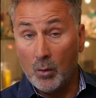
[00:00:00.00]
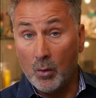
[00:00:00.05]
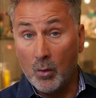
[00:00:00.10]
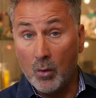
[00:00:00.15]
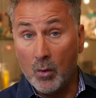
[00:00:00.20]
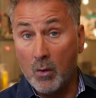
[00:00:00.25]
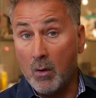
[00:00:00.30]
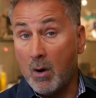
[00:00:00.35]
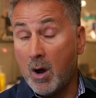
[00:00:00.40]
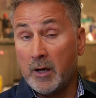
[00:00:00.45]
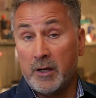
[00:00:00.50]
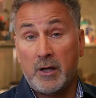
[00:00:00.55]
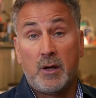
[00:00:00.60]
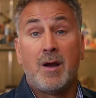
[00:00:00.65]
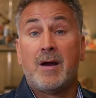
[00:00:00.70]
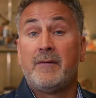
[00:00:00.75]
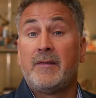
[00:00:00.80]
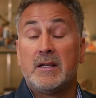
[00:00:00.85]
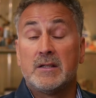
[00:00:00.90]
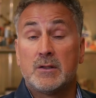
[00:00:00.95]
Or are you
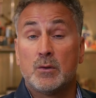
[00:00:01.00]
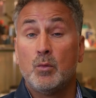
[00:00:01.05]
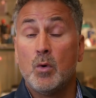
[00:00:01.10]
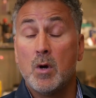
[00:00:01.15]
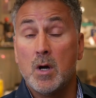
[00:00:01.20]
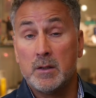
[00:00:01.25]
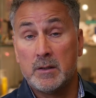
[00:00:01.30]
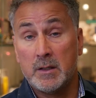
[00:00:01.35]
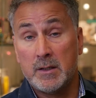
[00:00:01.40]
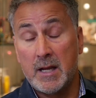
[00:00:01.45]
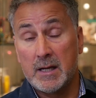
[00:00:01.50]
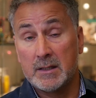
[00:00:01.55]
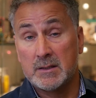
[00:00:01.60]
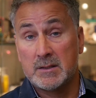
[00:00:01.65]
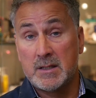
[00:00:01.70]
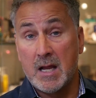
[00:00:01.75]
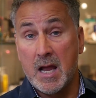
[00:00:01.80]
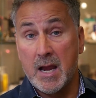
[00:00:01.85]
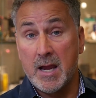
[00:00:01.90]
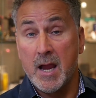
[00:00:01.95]
having to work the
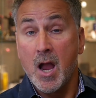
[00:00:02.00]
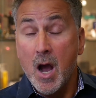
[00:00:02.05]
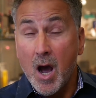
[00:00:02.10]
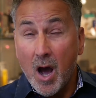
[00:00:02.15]
next day?